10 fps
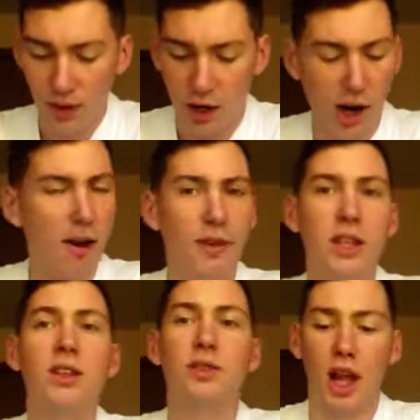Our
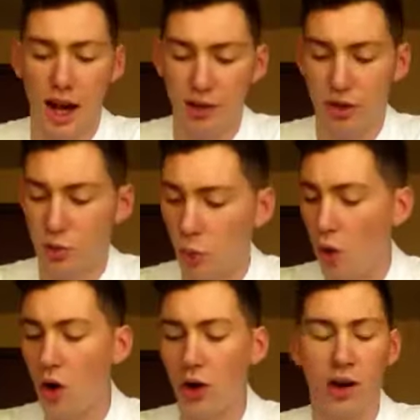offensive line just
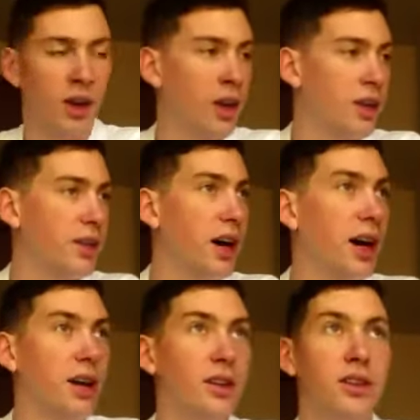wore
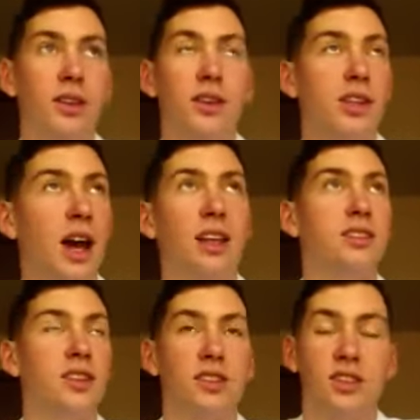the
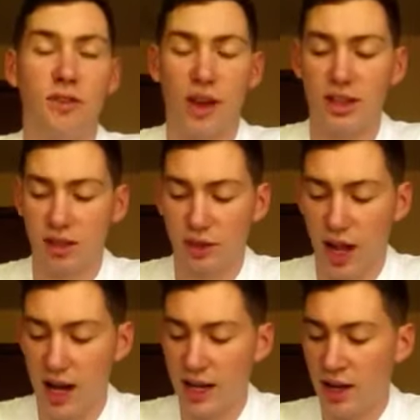Dallas's defensive
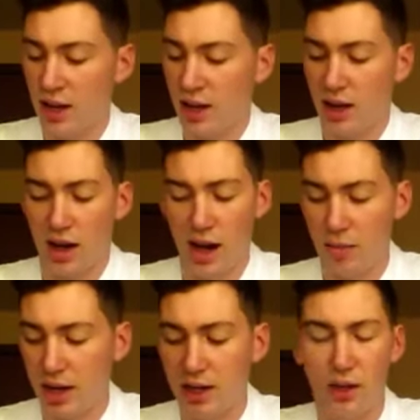line
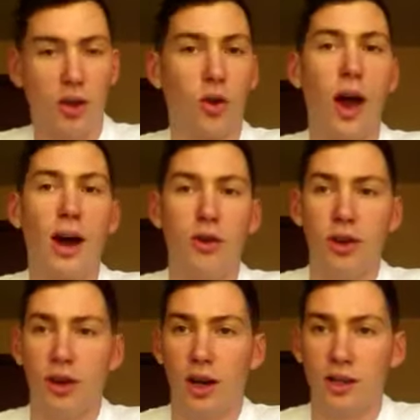into the
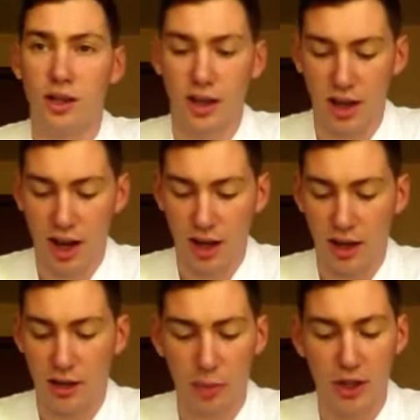ground on Sunday,
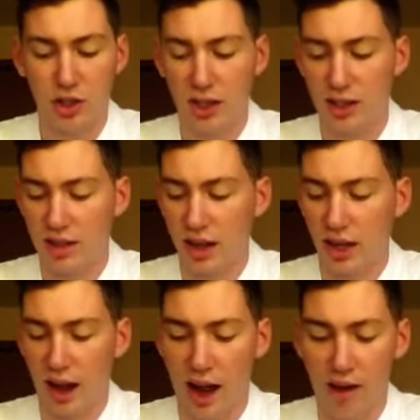especially in the
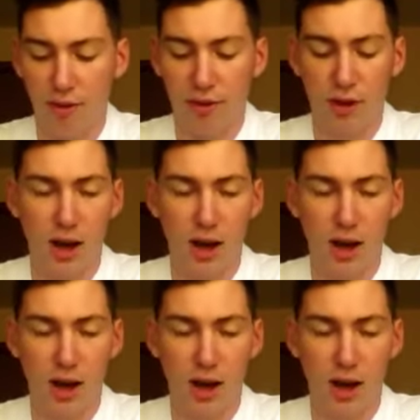second half.